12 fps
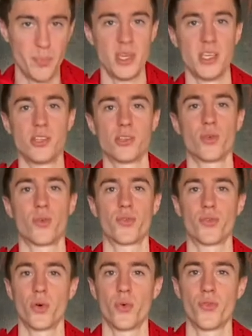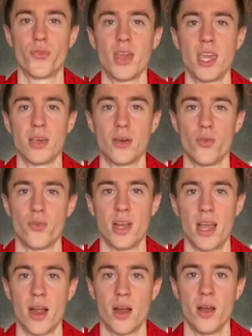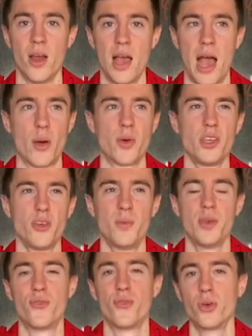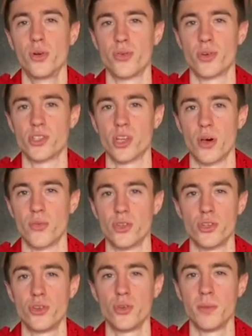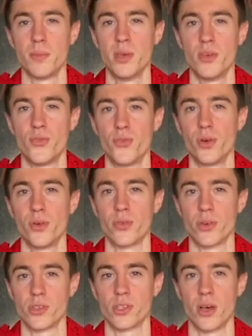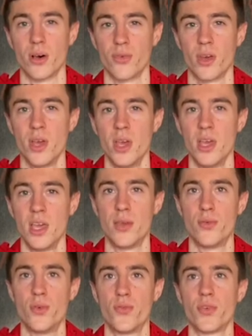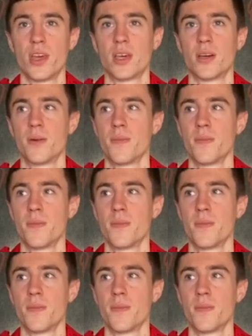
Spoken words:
piece of thing over there. How can you be full of yourself? You shouldn't be full of yourself. If you think